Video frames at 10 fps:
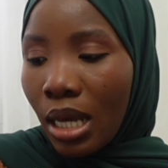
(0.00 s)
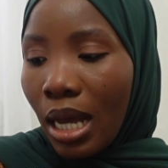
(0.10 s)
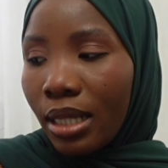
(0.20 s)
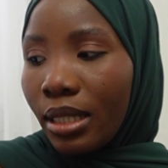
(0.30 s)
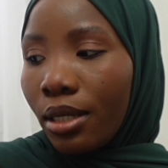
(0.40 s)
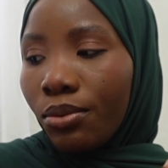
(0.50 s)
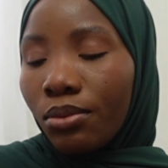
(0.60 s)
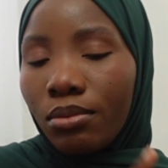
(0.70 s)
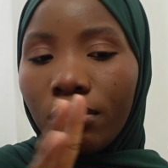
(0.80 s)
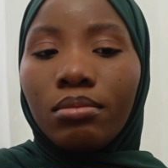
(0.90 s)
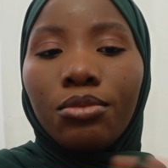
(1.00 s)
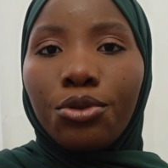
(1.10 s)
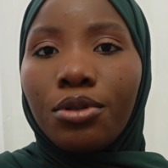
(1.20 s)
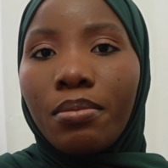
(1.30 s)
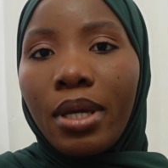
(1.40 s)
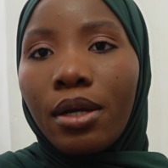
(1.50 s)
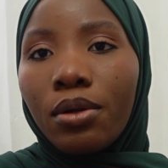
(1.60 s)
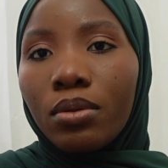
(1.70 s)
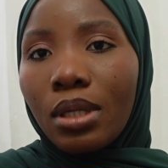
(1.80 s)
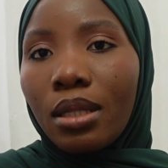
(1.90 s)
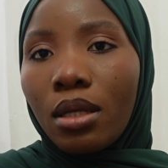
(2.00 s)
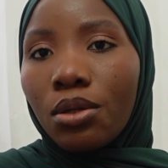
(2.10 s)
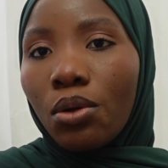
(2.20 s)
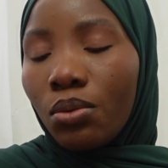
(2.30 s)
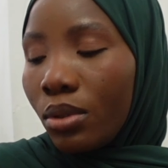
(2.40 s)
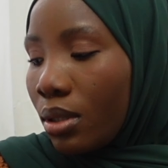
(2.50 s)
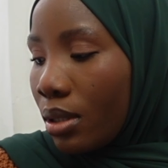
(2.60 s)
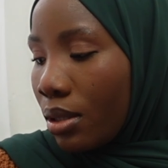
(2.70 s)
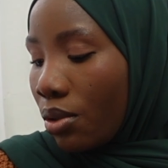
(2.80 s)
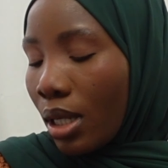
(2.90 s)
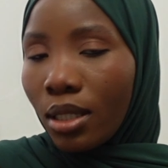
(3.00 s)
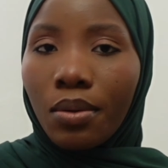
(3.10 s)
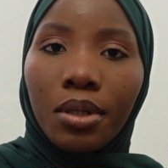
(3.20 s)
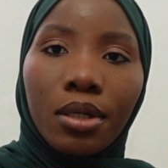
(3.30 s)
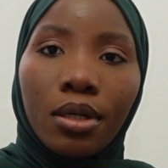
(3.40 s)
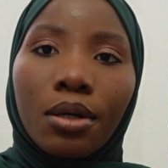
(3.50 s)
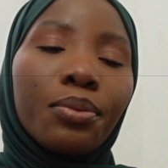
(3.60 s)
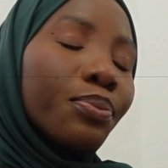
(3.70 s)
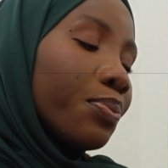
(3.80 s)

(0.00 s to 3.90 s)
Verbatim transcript: and then to the main clothes and then coats so that's how we're gonna go